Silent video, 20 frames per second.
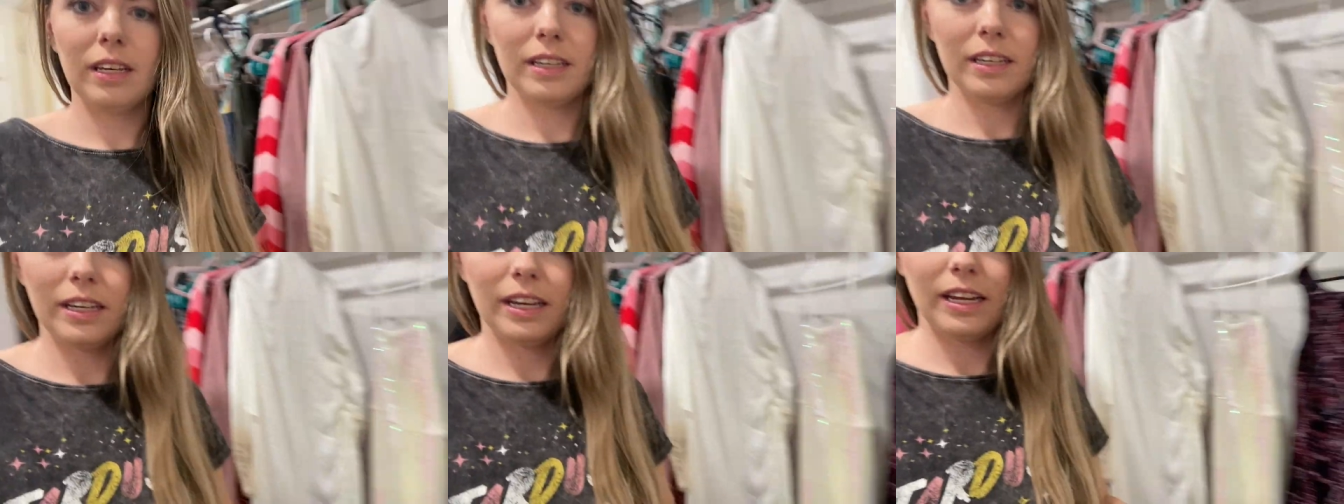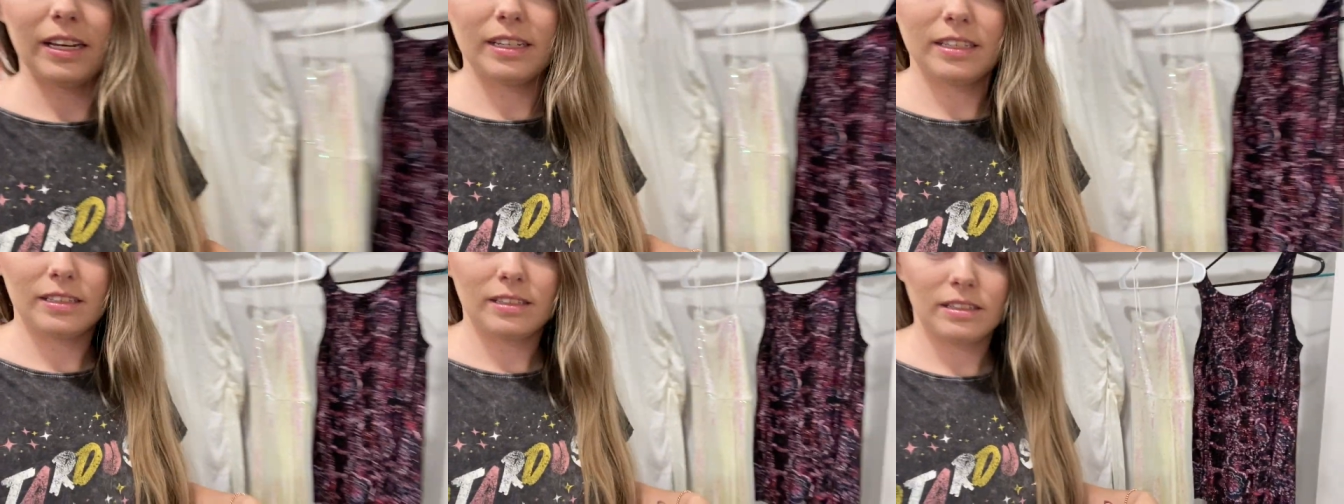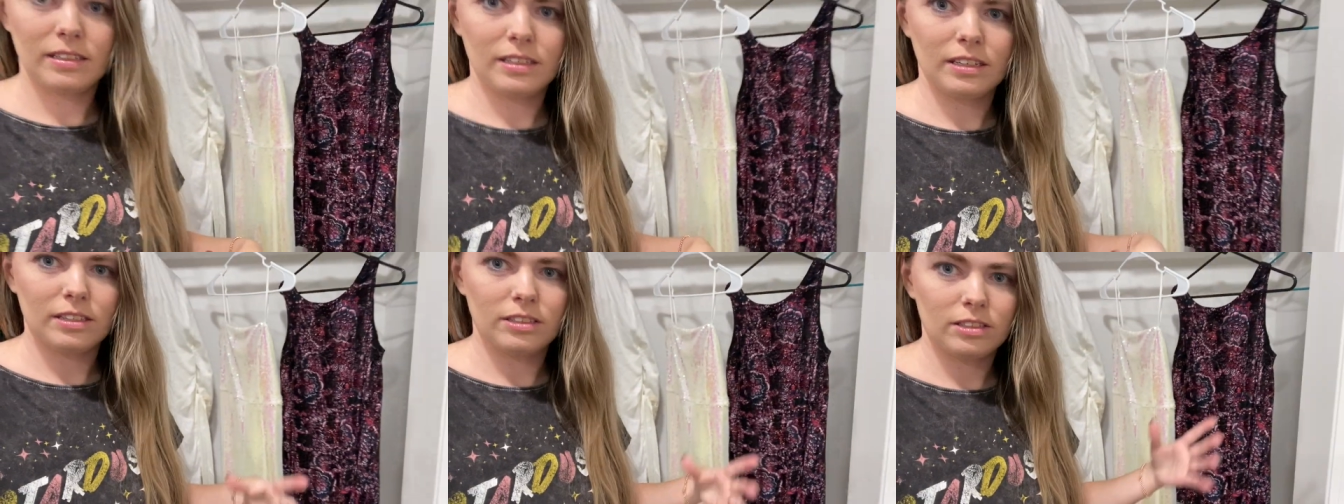Again,
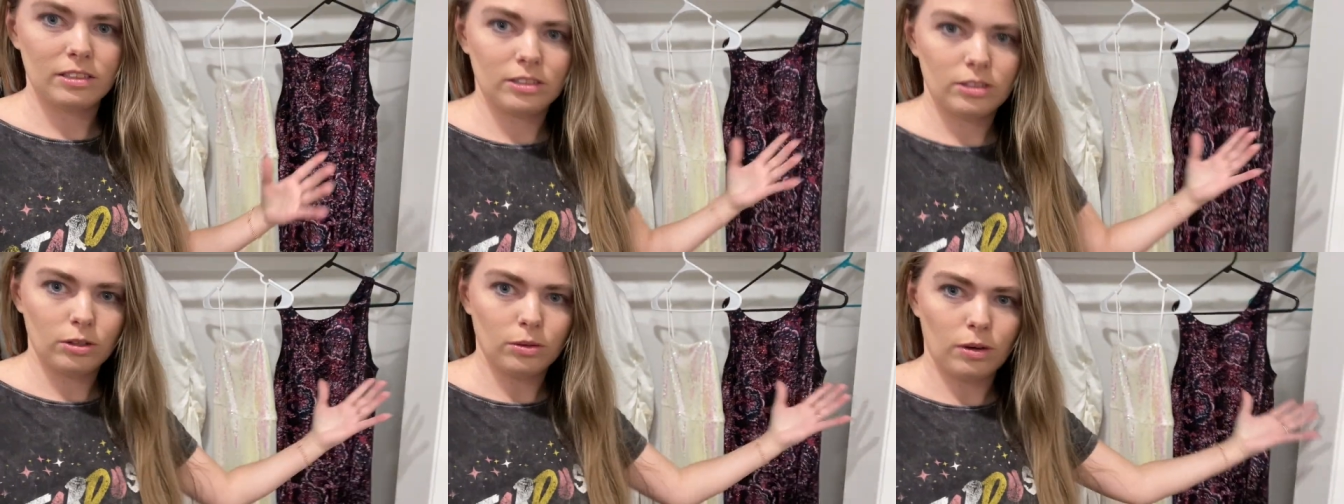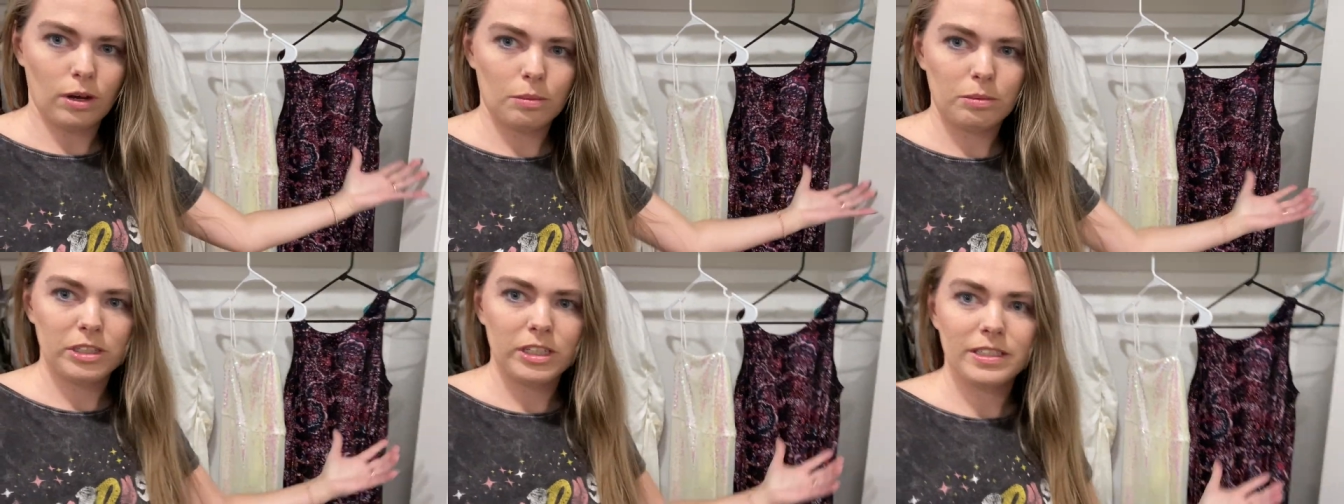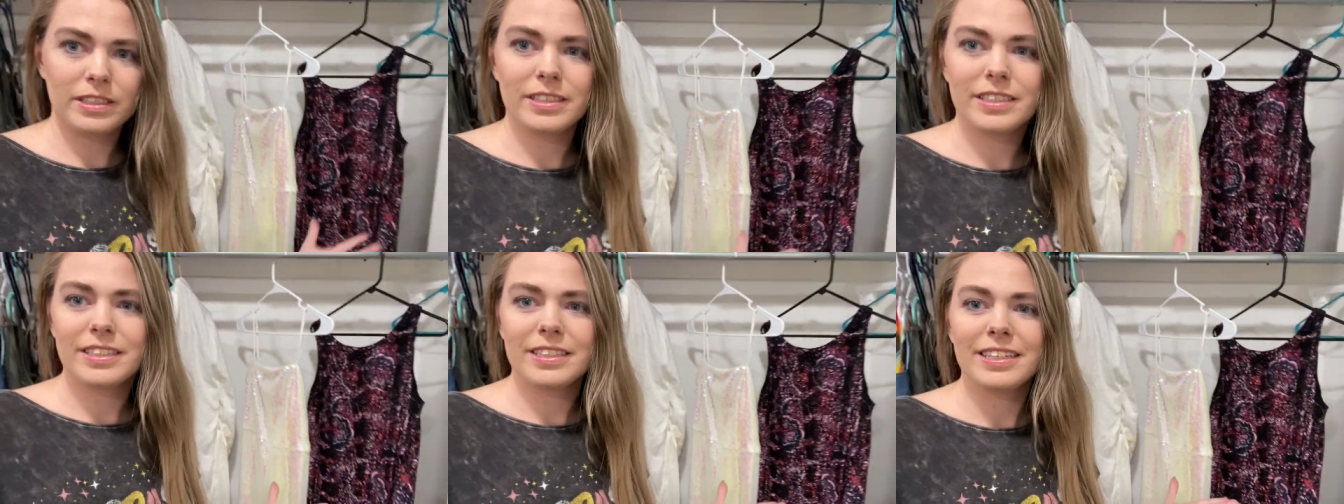these are the two
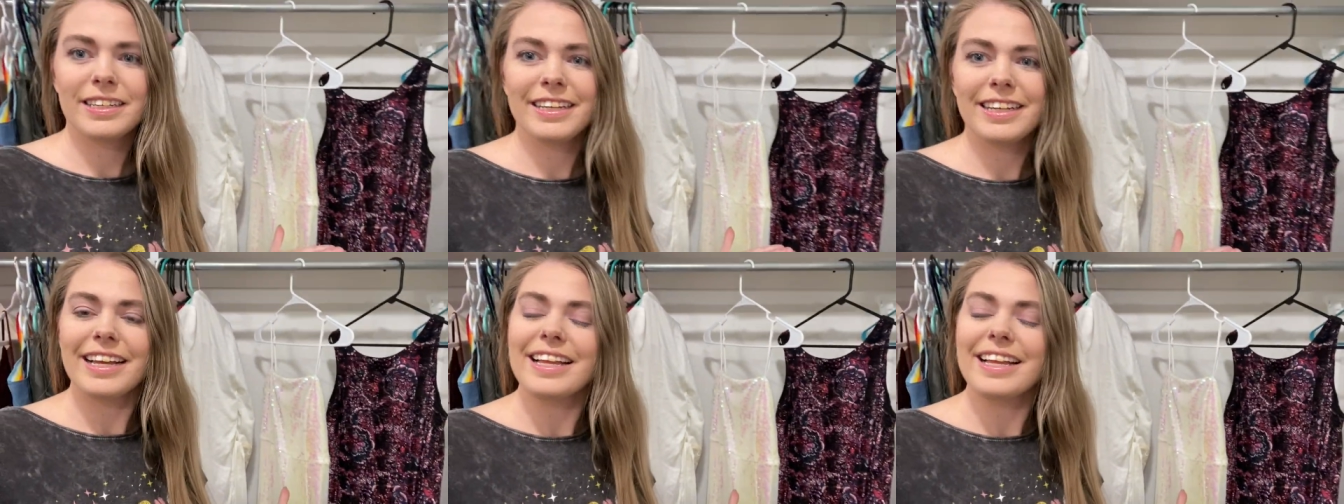options.